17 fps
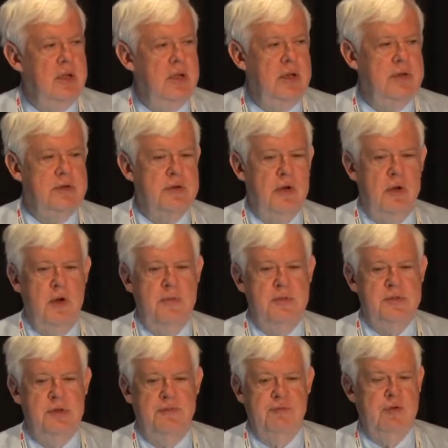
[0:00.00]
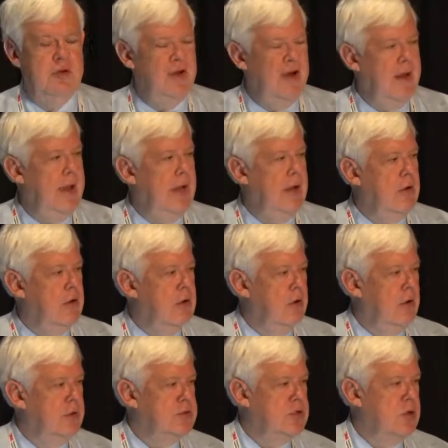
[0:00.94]
in terms of good
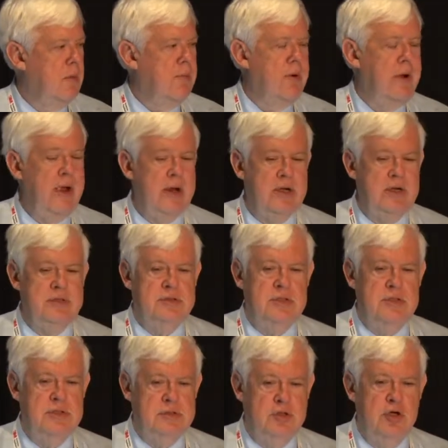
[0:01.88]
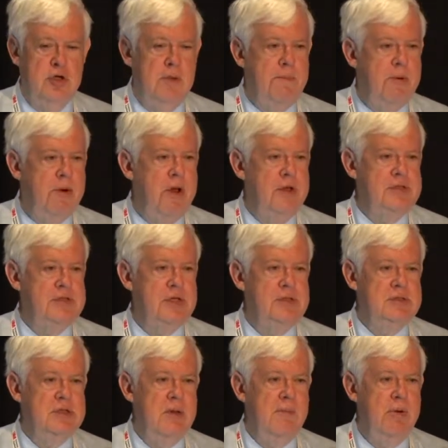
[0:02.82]
agricultural practices, good
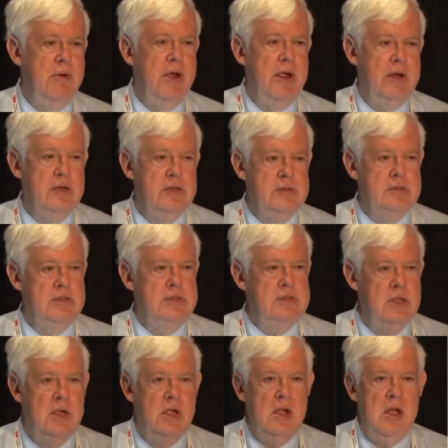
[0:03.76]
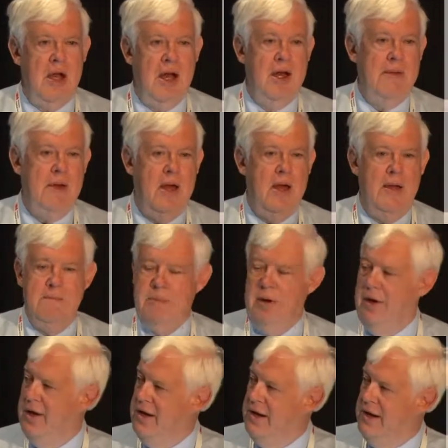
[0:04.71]
processing practices. I, I,
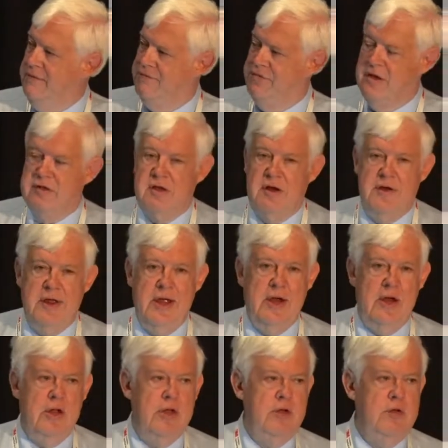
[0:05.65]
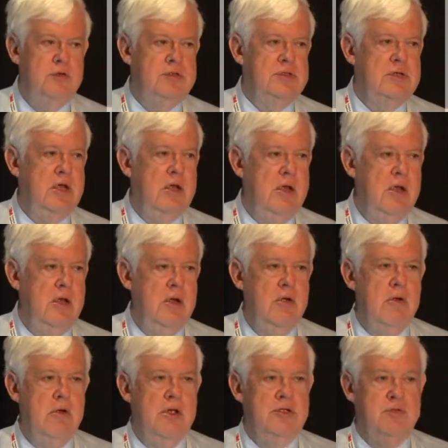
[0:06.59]
believe that the data you see
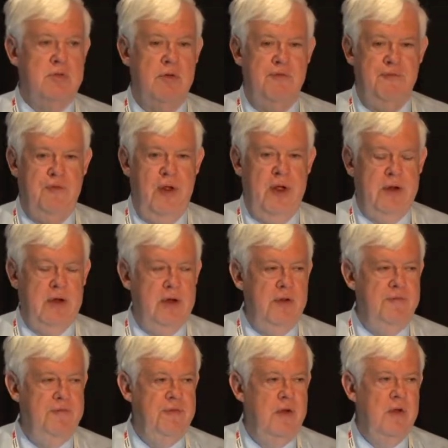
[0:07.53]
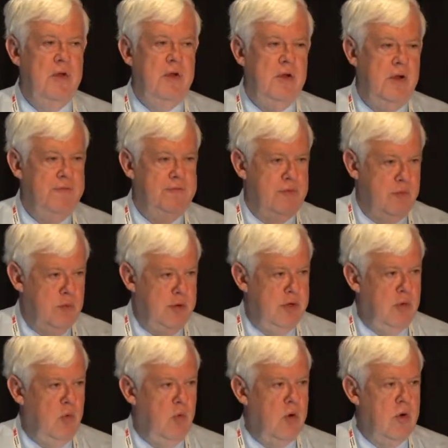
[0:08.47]
here is reflective of the
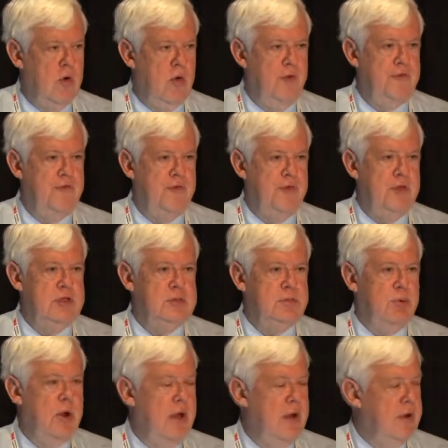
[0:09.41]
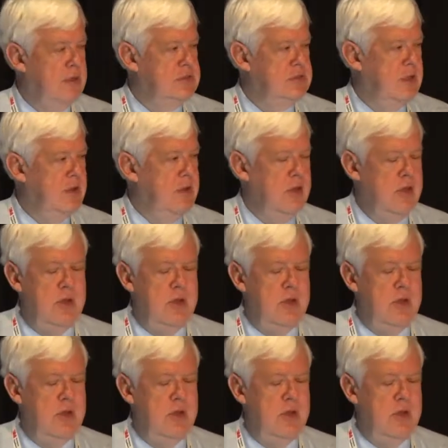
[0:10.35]
real world for these products in the